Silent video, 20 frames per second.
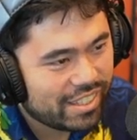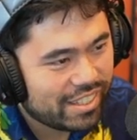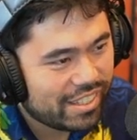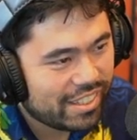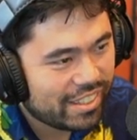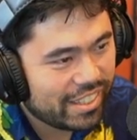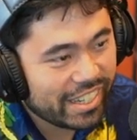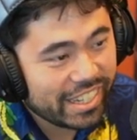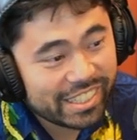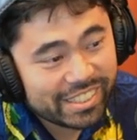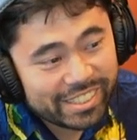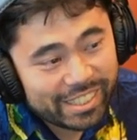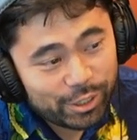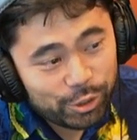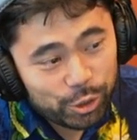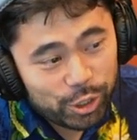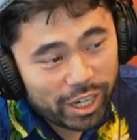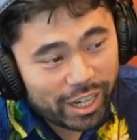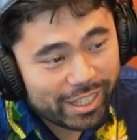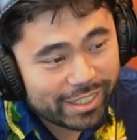Like I said, you
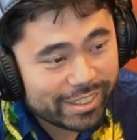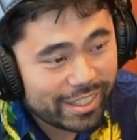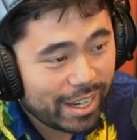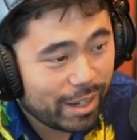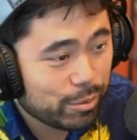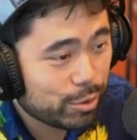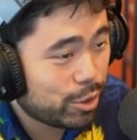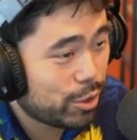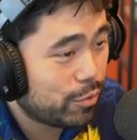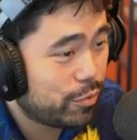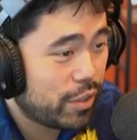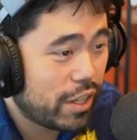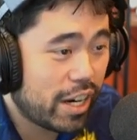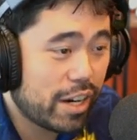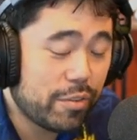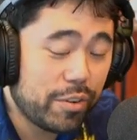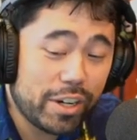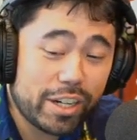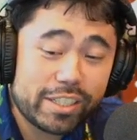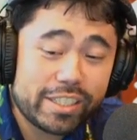guys, I'm just a very,
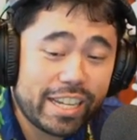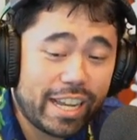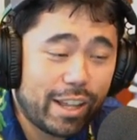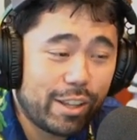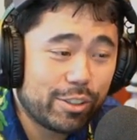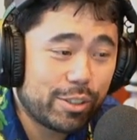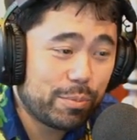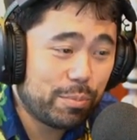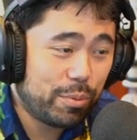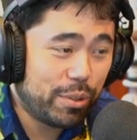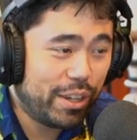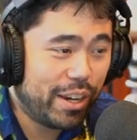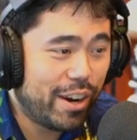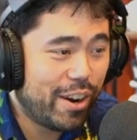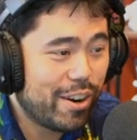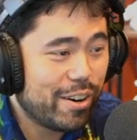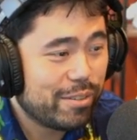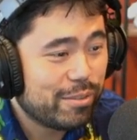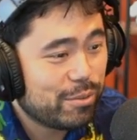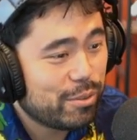very talented
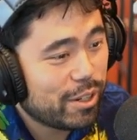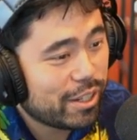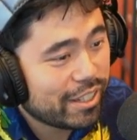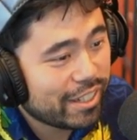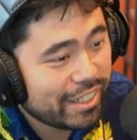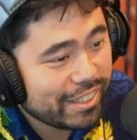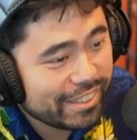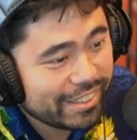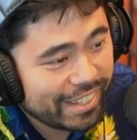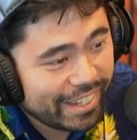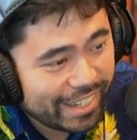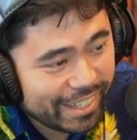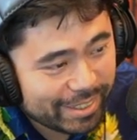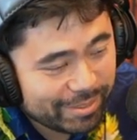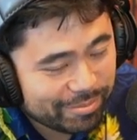player. What can I say?